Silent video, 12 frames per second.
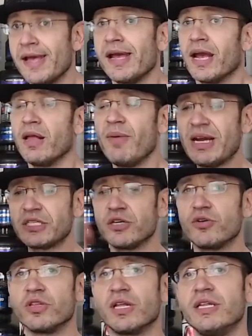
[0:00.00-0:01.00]
And I'm actually
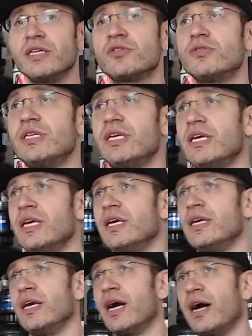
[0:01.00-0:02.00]
going to link to
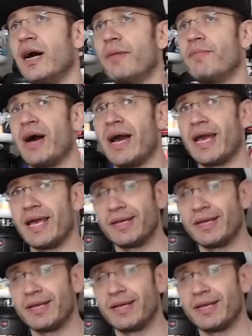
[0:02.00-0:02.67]
the my